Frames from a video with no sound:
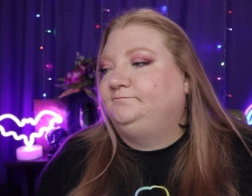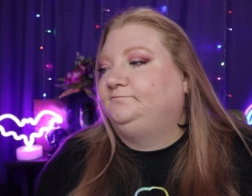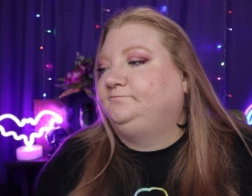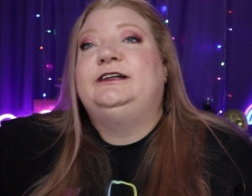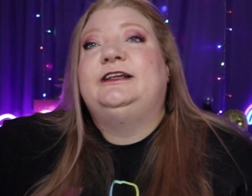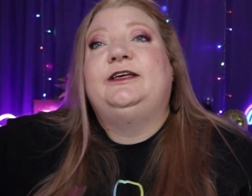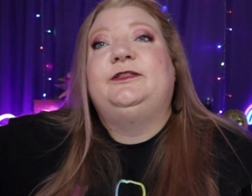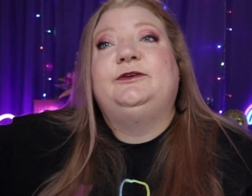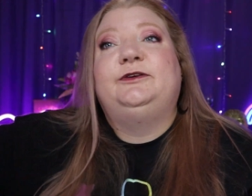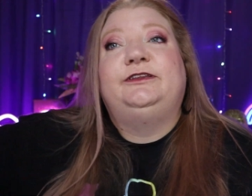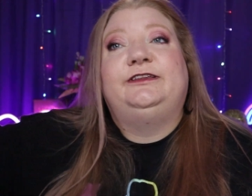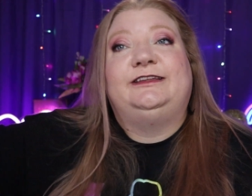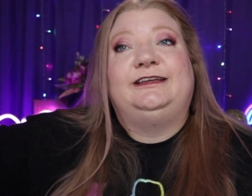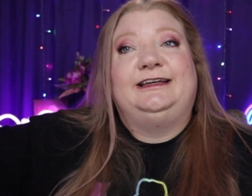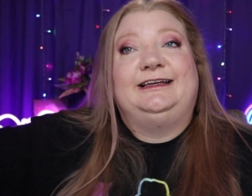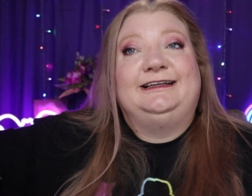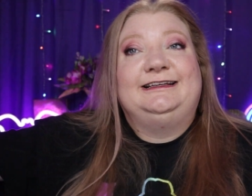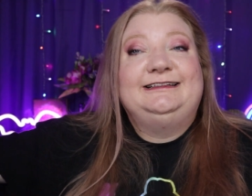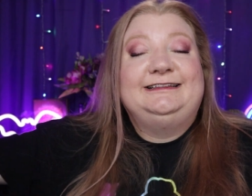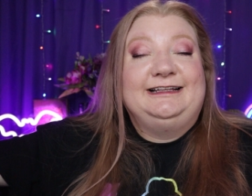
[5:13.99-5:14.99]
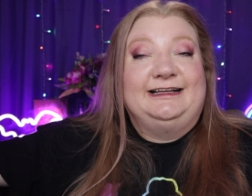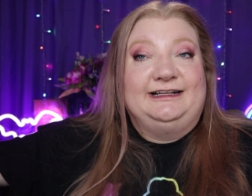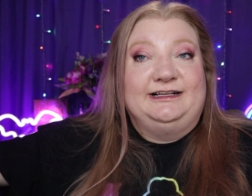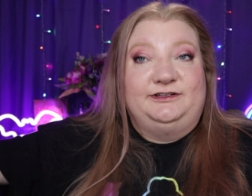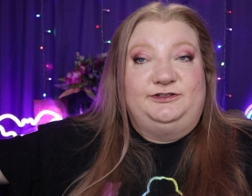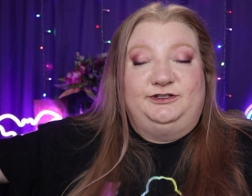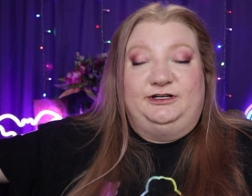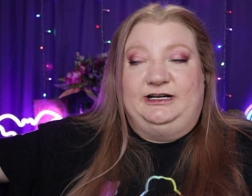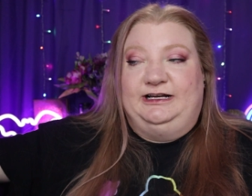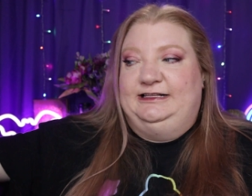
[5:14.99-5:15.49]
Another thing that
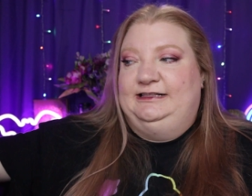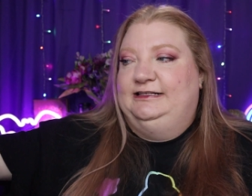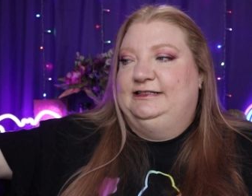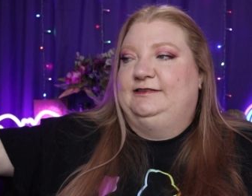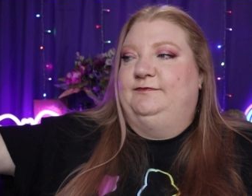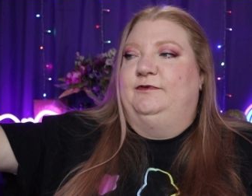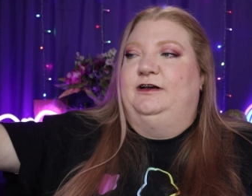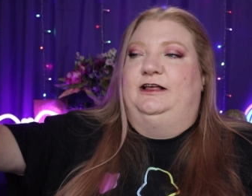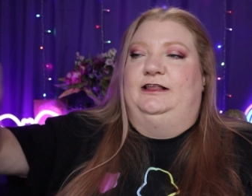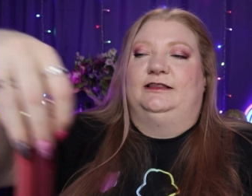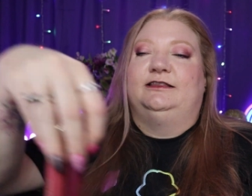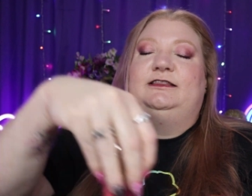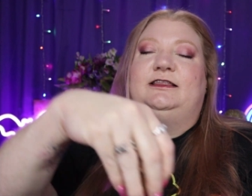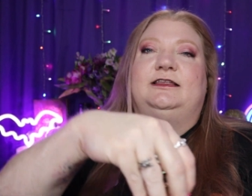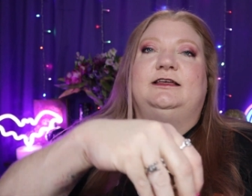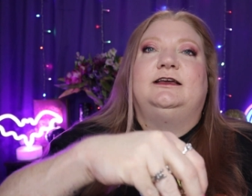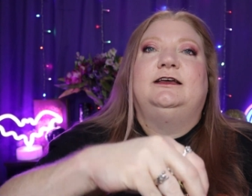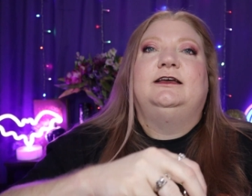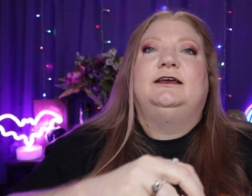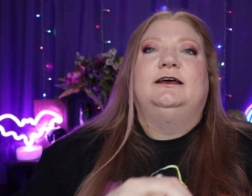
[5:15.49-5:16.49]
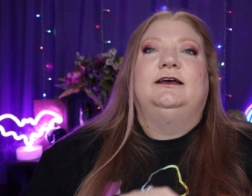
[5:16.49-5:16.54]
I tried this month